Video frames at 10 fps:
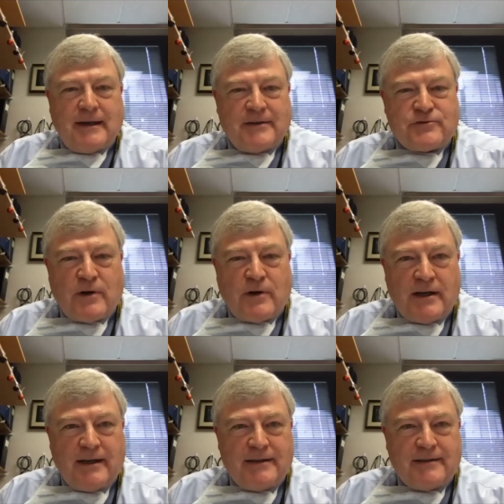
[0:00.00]

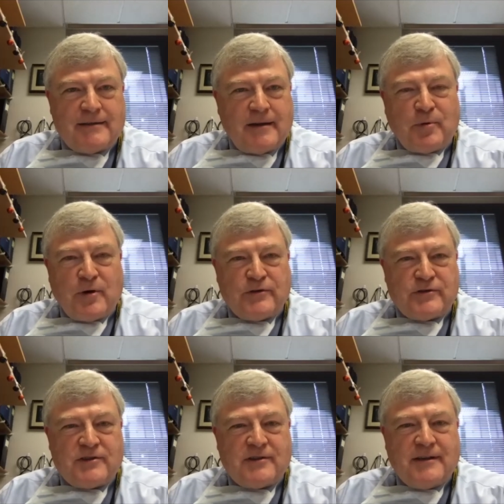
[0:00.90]
drug
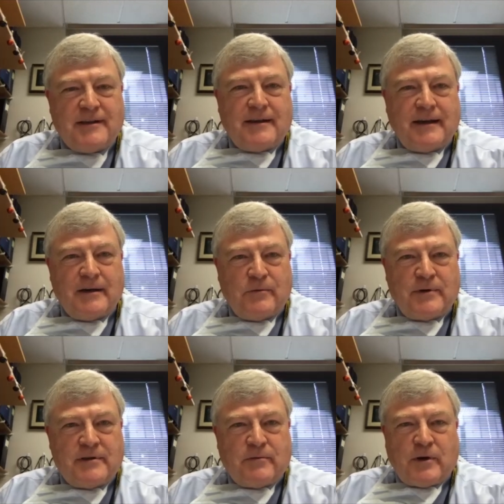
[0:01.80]
approach
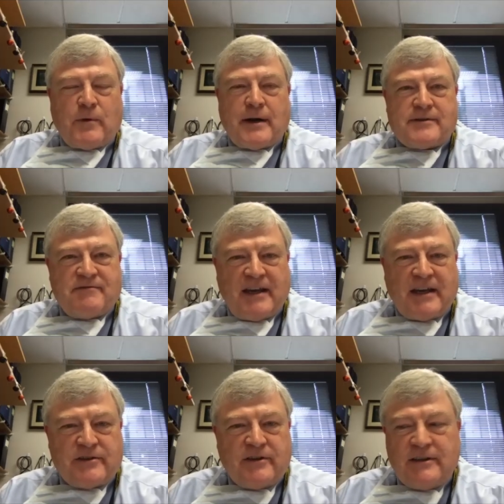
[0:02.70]
that requires a
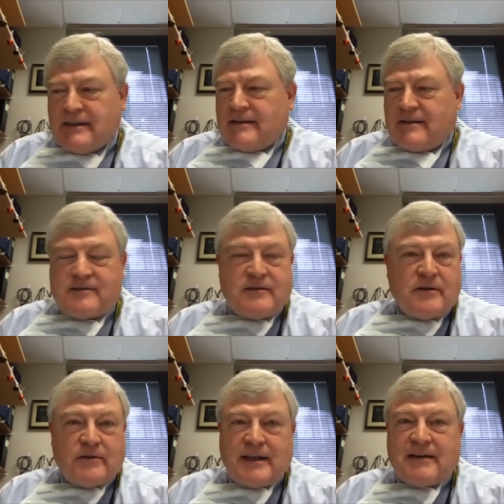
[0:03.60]
vector, because you
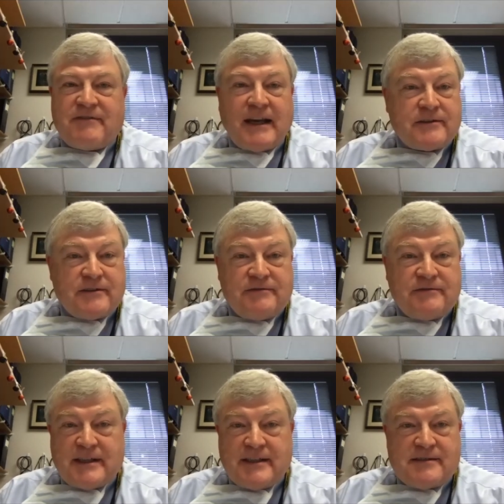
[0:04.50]
don't need a vector for
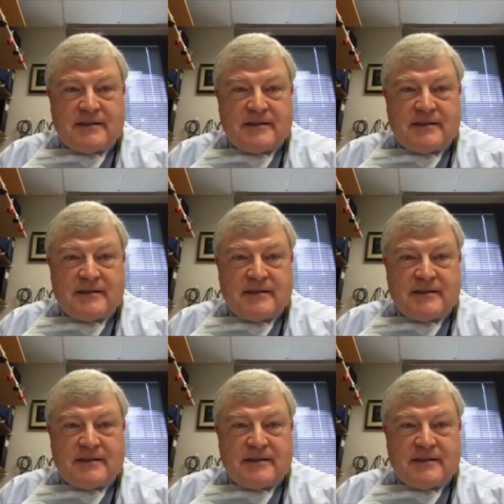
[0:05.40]
this.